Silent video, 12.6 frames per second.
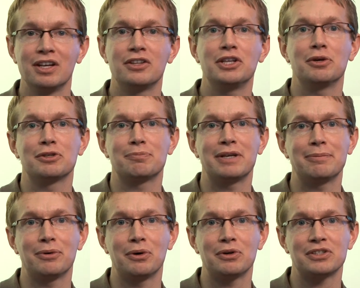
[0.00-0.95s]
the USB
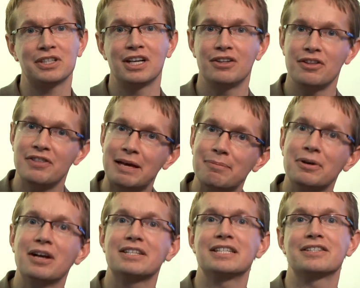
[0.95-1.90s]
port that then
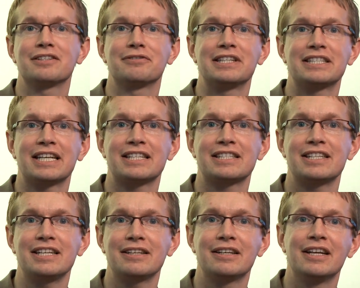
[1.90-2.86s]
plugs into the 360.